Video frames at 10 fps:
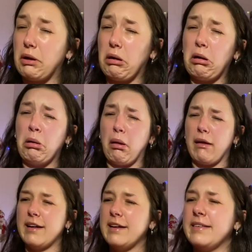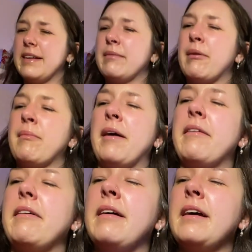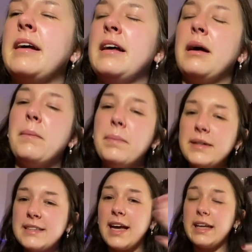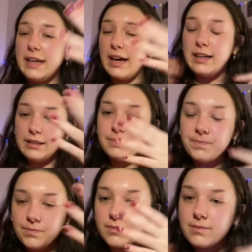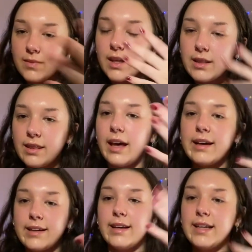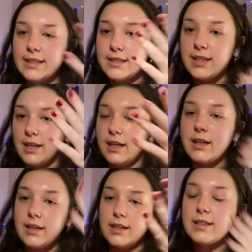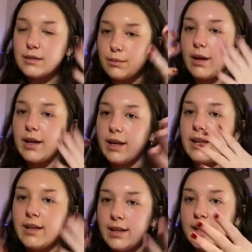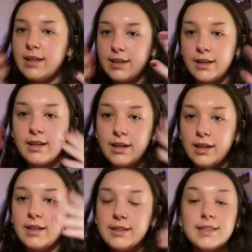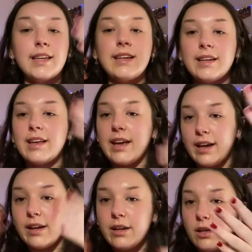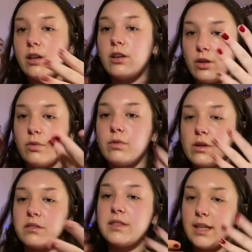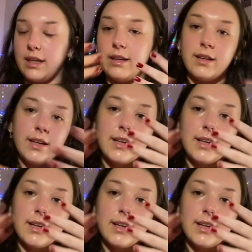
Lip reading: oh, it went in my mouth. But ta-da, that guys is my skincare routine.